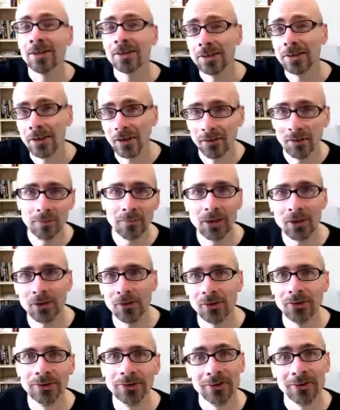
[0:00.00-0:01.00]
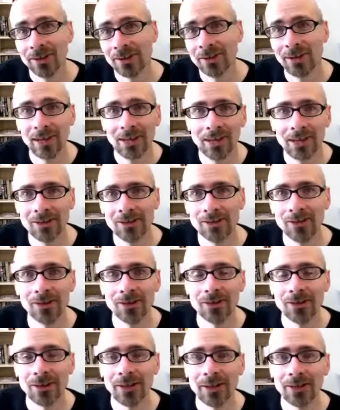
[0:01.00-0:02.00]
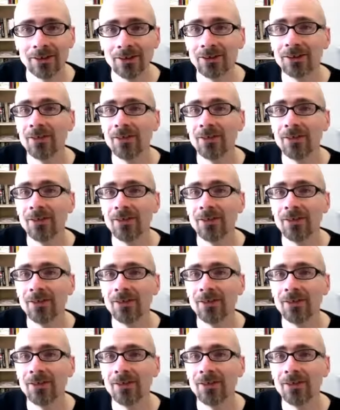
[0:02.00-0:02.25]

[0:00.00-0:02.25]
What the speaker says: Lo and behold, a decade or so later,